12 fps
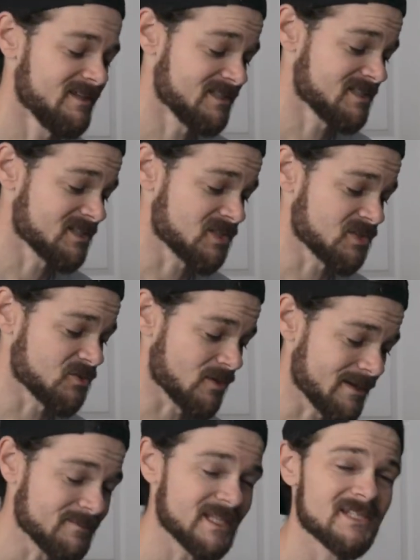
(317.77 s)
It's
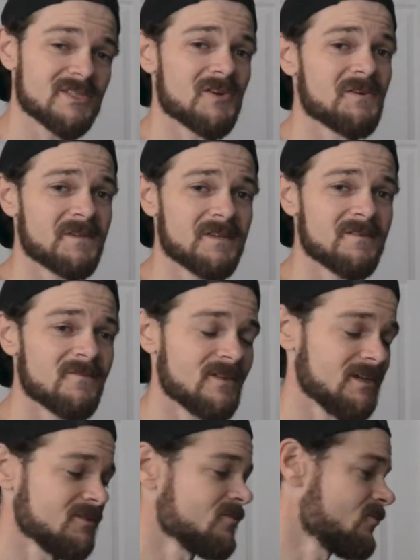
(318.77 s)
extremely sturdy,
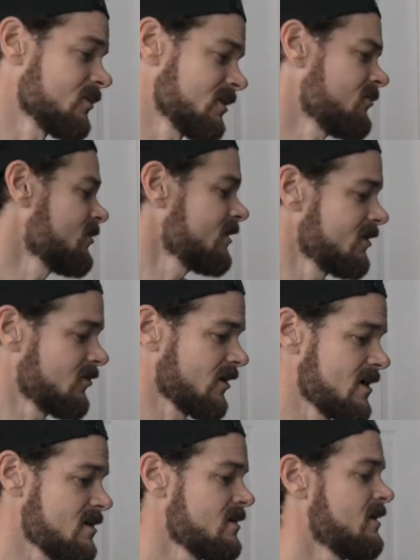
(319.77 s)
felt really, really
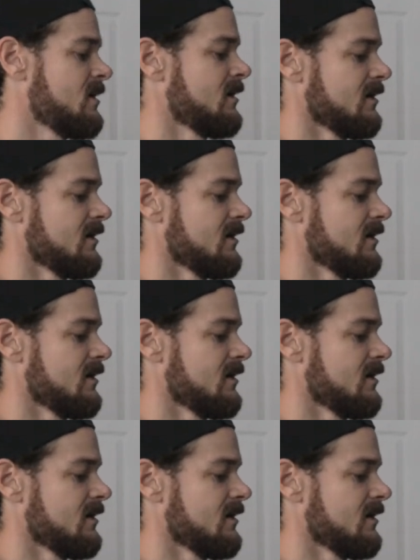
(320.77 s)
great.